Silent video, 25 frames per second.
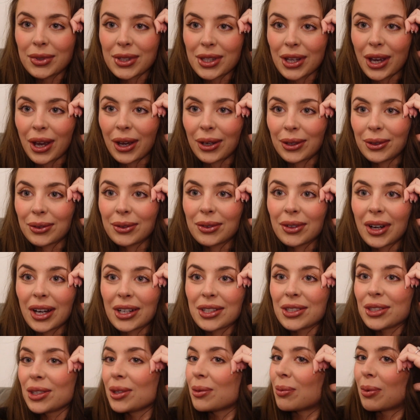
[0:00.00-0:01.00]
So I
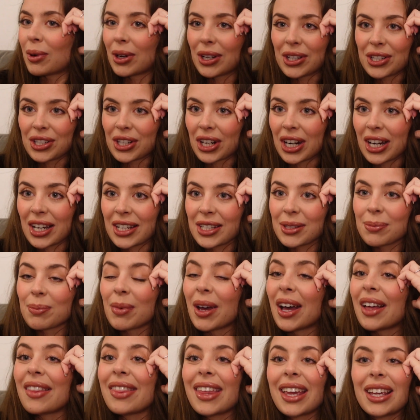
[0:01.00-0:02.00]
do apologise,
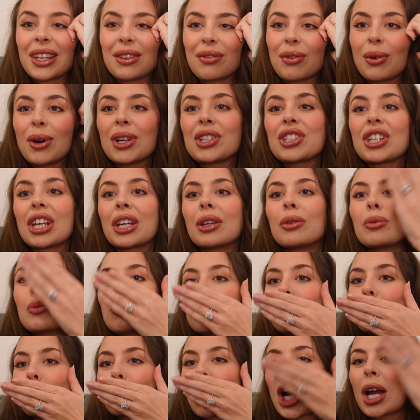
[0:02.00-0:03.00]
but thank you for watching.
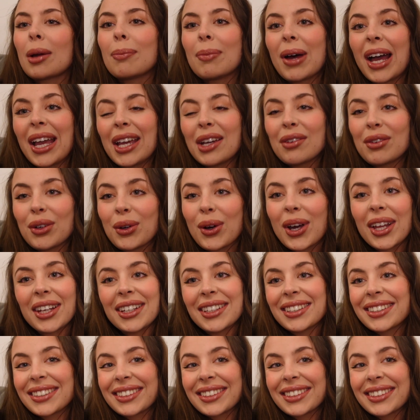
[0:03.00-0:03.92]
Mm-hmm. Bye everyone.